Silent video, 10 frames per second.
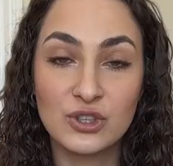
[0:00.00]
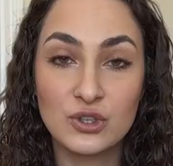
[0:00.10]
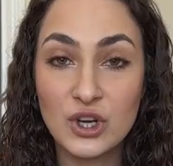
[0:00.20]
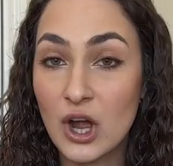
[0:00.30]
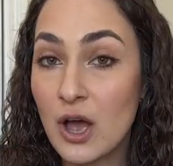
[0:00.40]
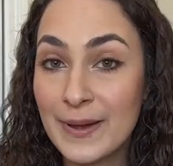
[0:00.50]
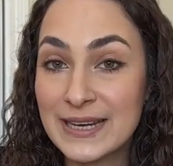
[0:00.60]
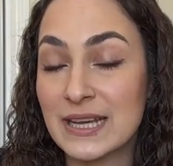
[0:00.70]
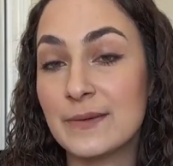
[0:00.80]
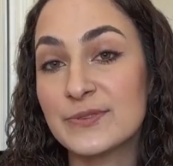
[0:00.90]
Those are all my
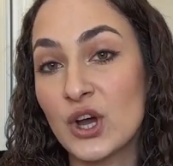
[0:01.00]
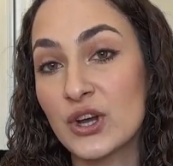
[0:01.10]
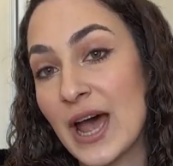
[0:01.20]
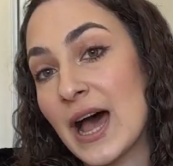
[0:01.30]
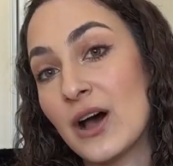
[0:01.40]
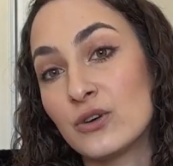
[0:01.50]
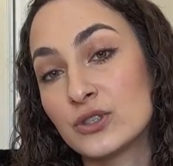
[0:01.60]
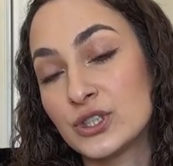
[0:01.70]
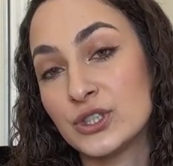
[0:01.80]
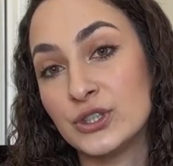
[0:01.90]
tips on how
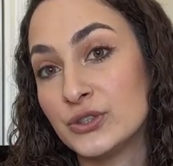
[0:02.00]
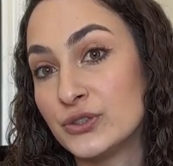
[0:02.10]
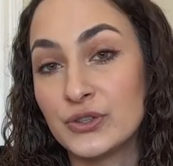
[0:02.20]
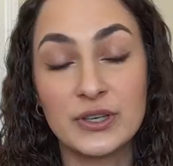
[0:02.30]
to